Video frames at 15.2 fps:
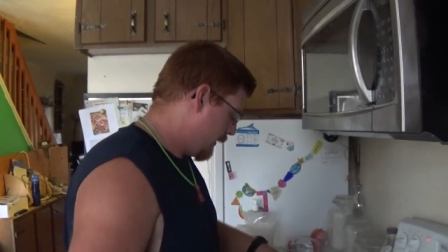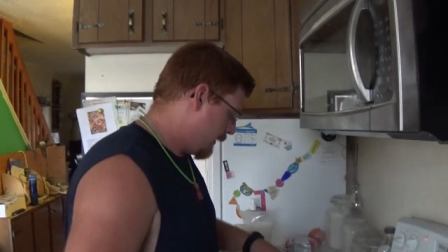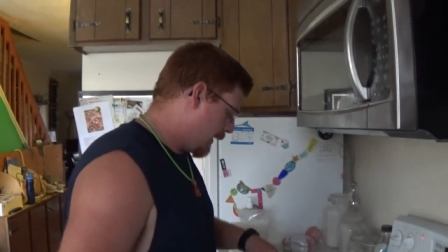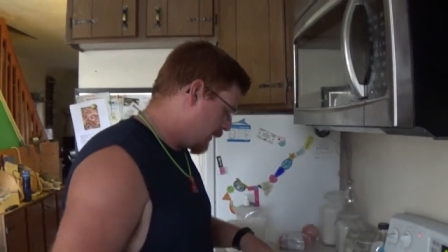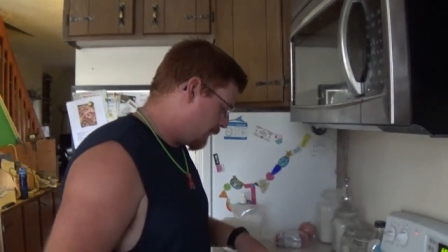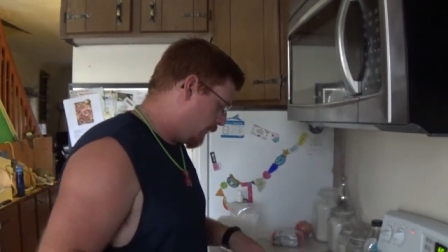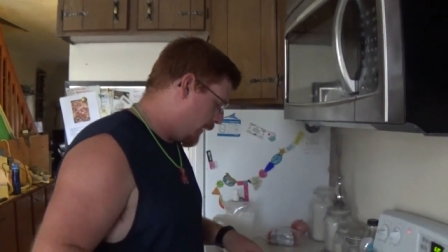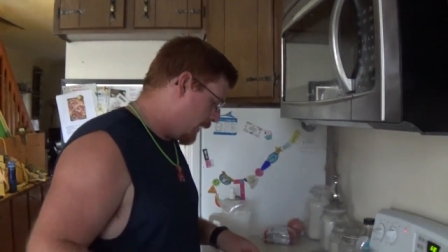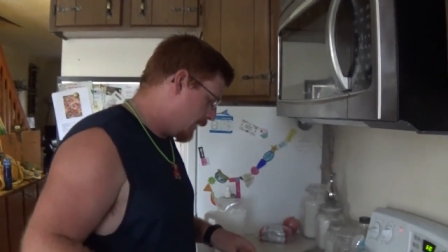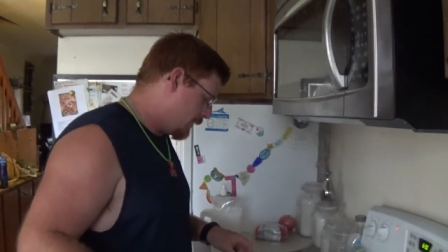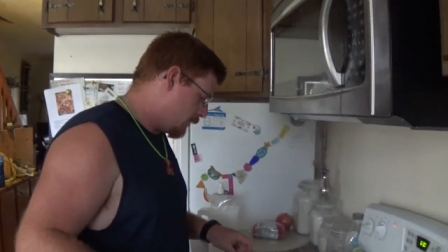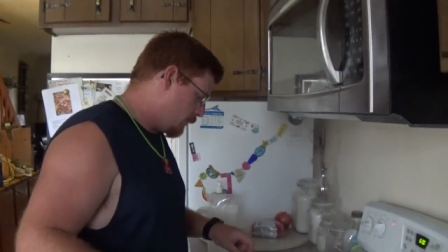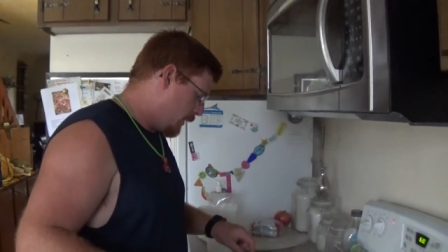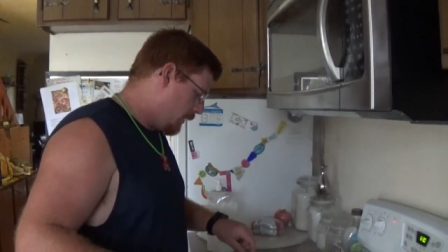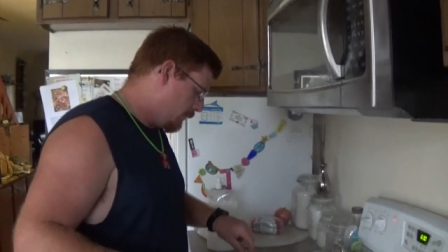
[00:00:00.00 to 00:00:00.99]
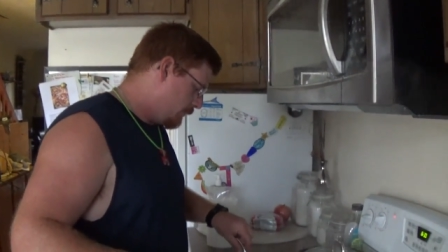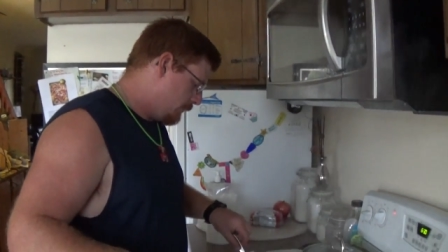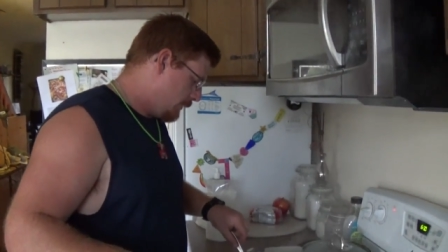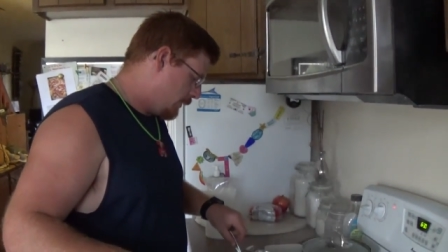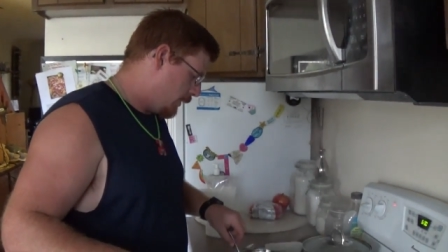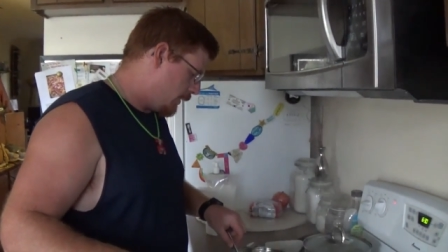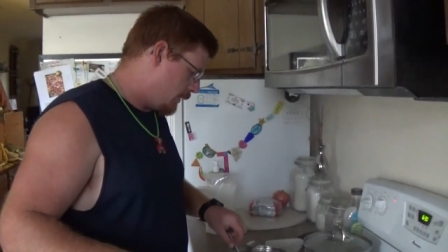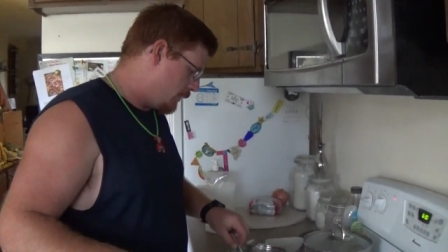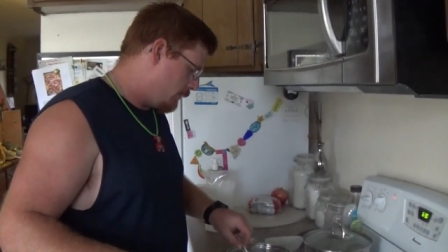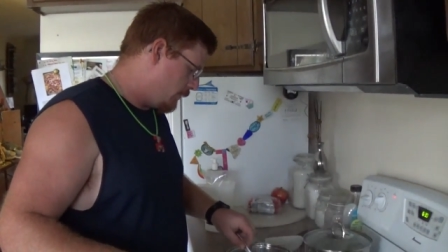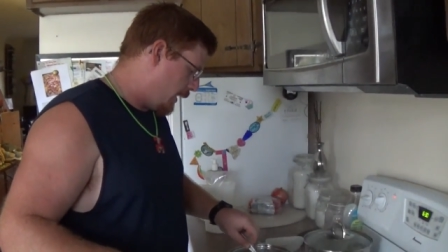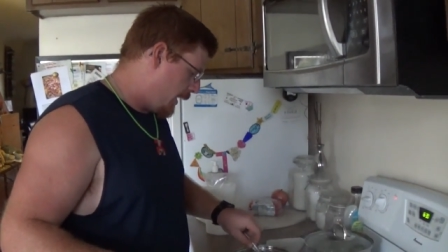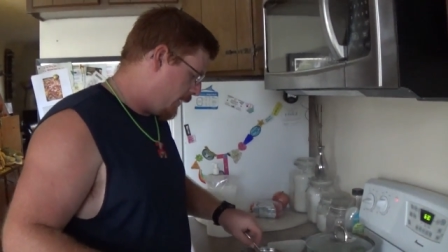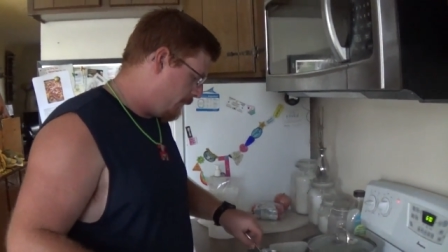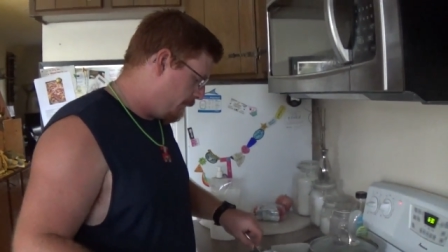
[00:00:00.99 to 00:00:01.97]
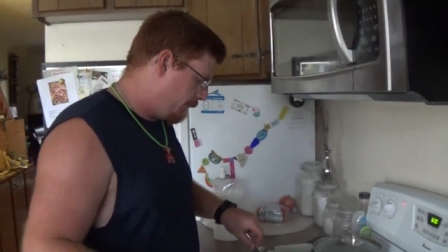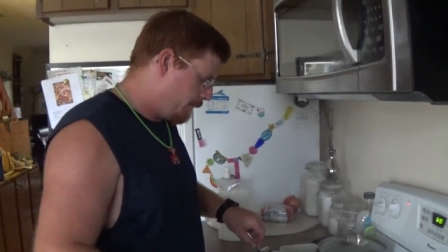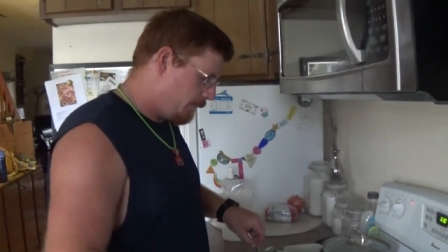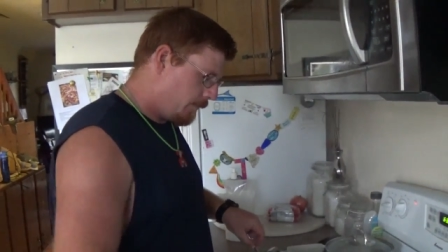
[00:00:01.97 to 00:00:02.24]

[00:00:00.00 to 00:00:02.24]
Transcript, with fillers: then that's fine as well. You can do that.